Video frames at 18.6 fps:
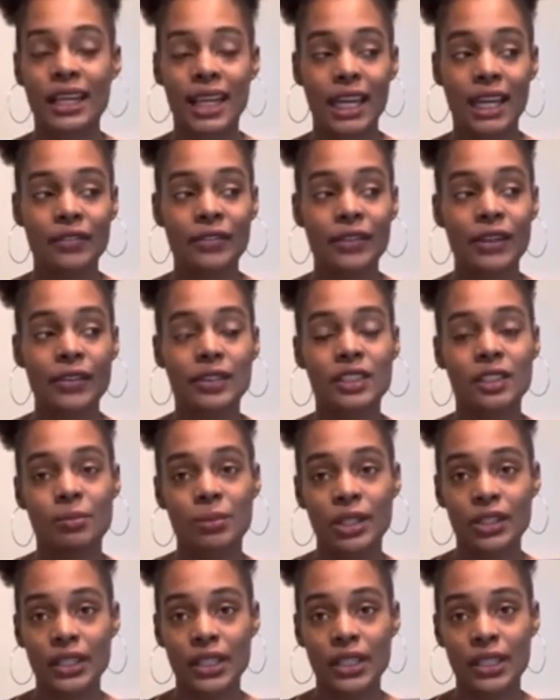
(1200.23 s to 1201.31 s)
every
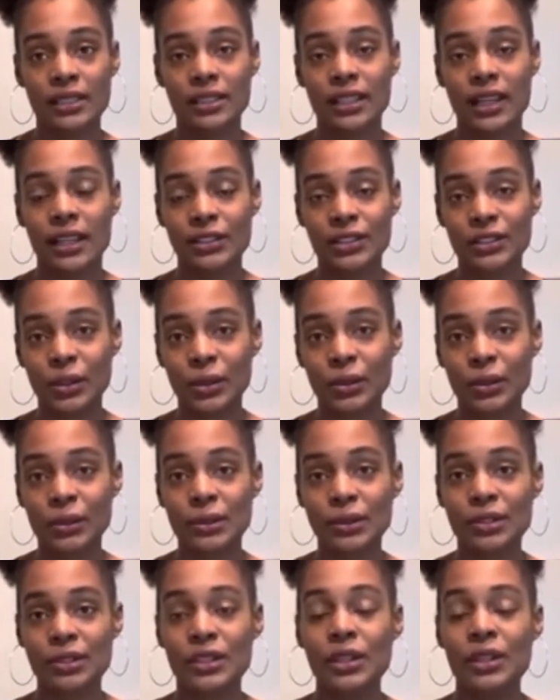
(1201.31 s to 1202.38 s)
experience as
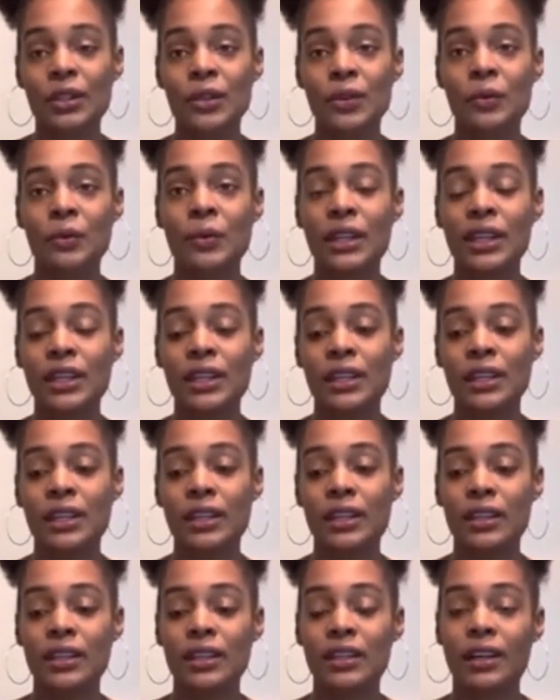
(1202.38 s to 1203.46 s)
souls,
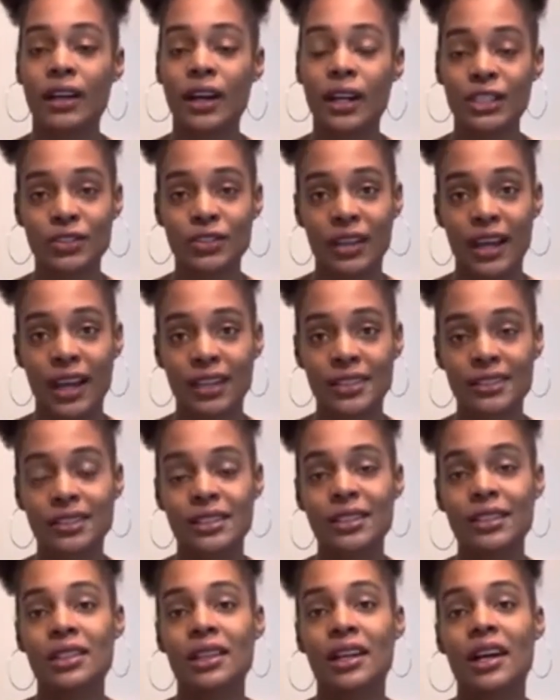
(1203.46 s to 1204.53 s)
we contract
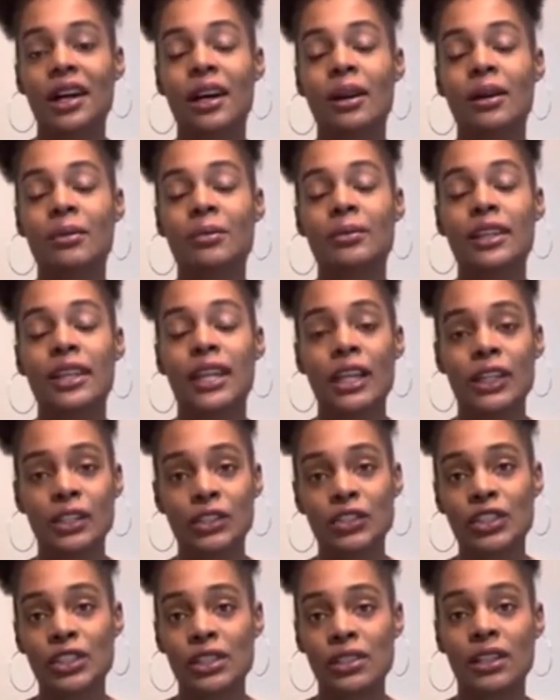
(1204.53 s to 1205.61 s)
the
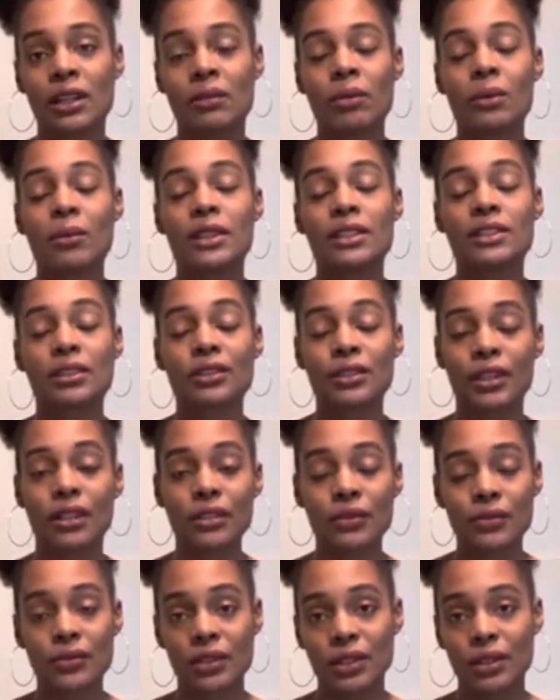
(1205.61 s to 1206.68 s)
energies that we want to learn
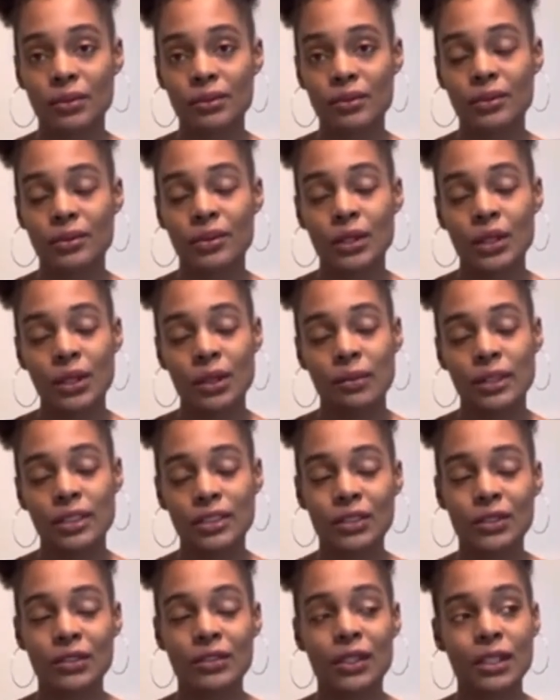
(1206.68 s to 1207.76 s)
from. Once
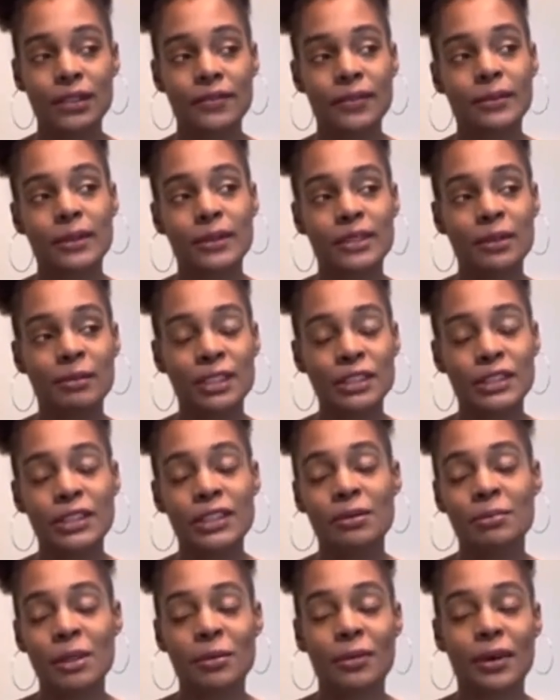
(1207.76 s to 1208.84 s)
you learn from those dimensions,
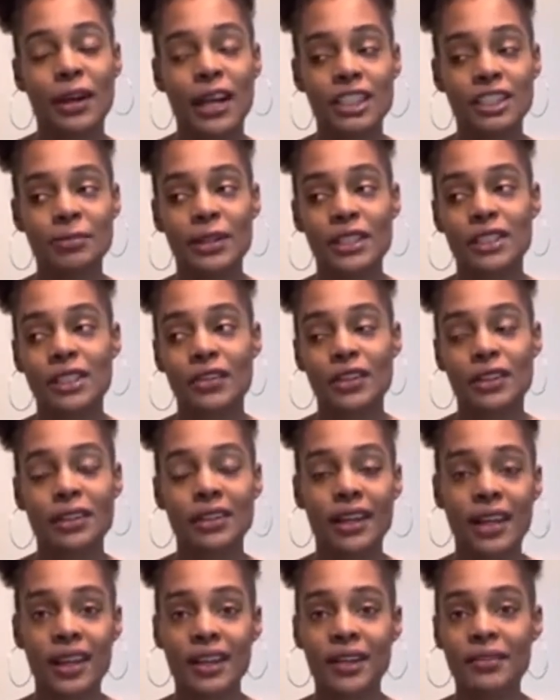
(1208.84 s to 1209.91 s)
people, aspects of your
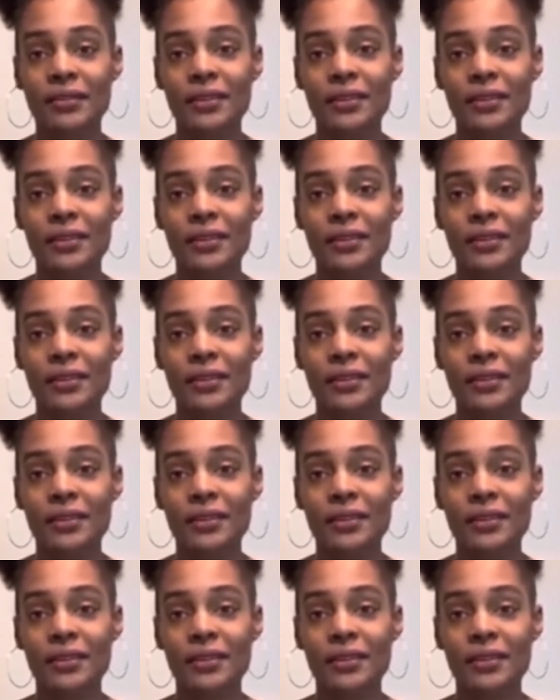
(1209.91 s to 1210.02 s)
life,